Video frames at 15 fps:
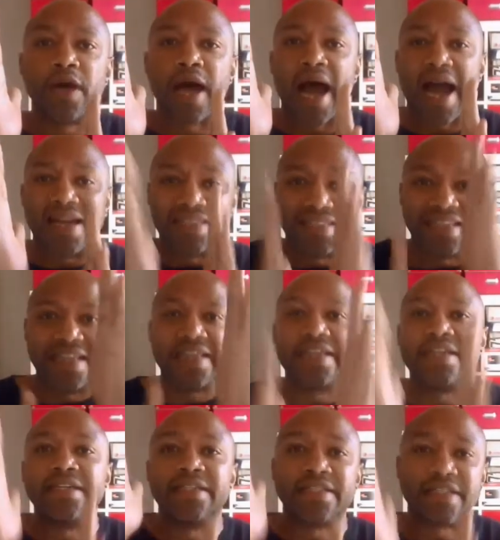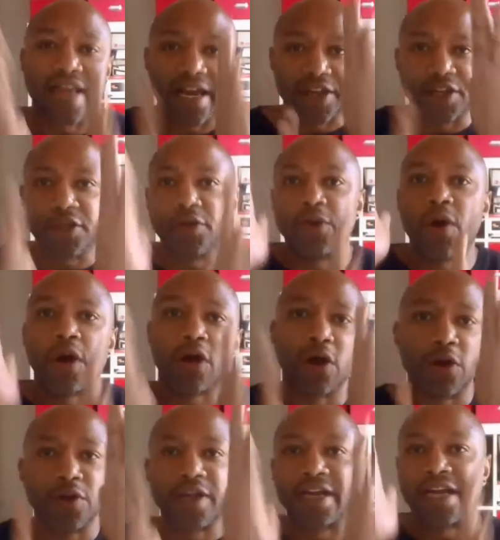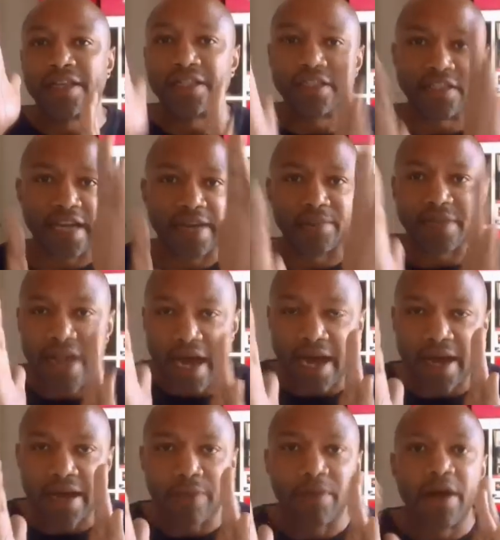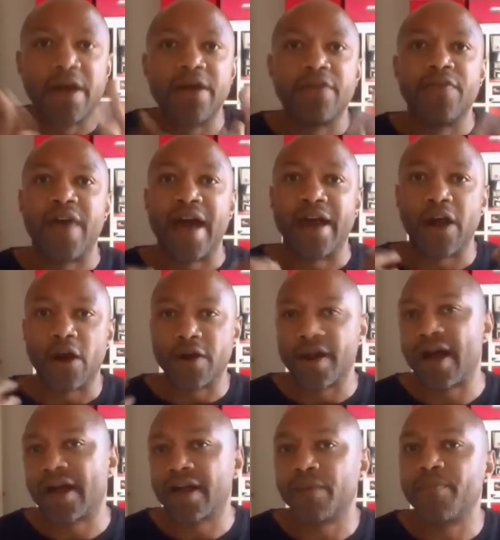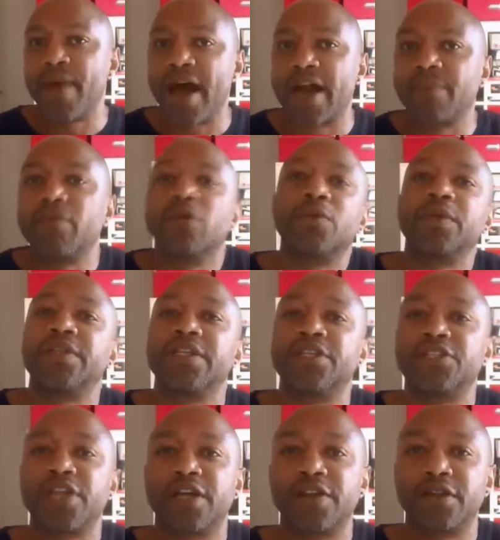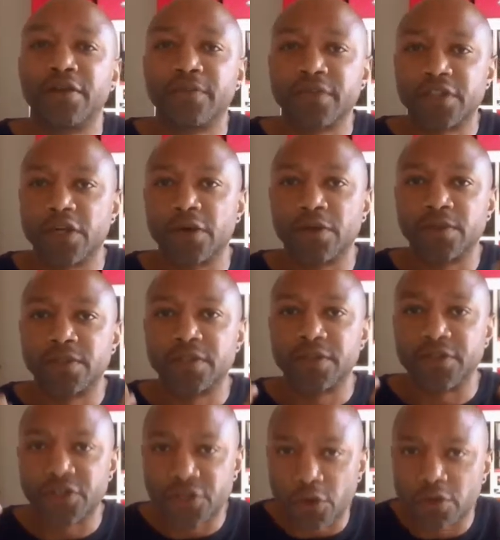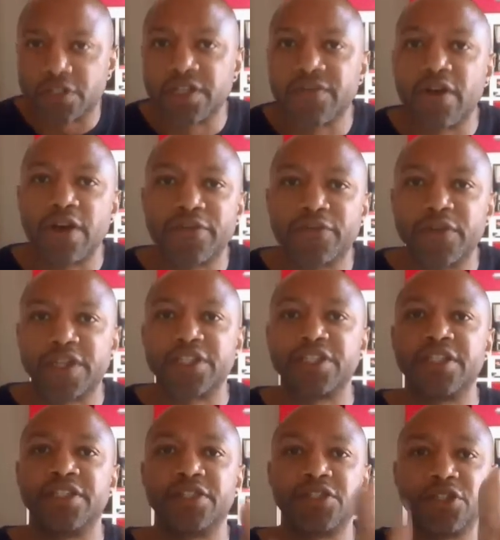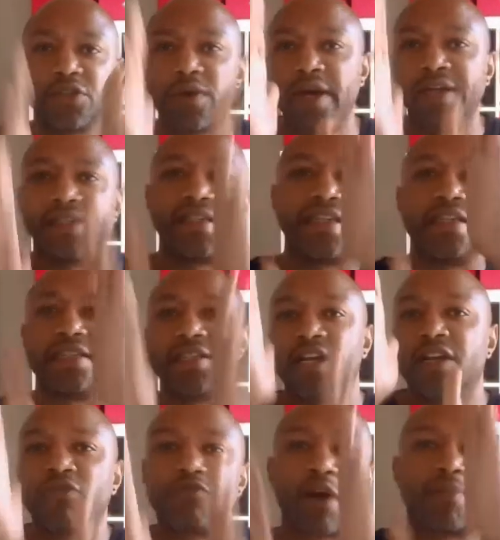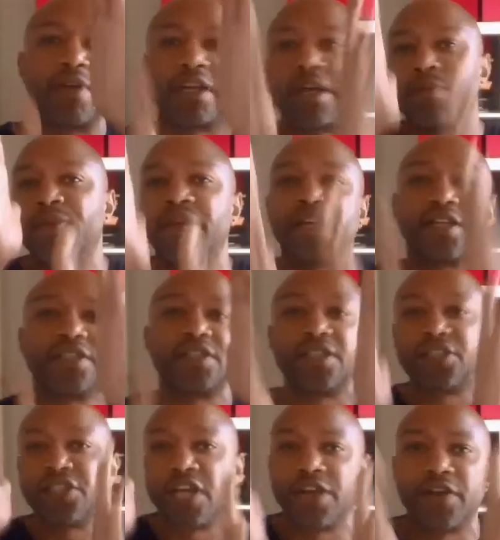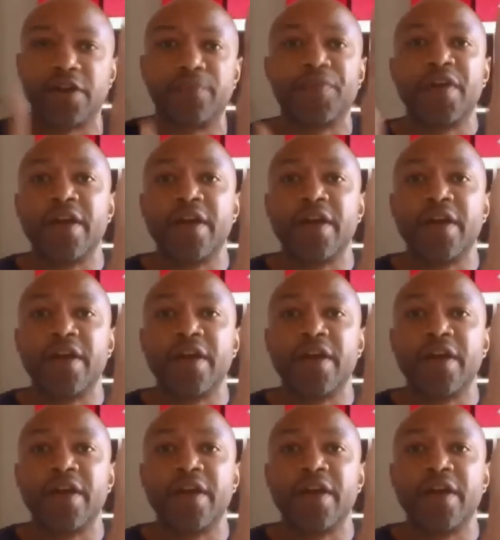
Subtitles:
ideas that you are holding at the same time that are not compatible with each other. So the source of all friction is two ideas that are rubbing up against each other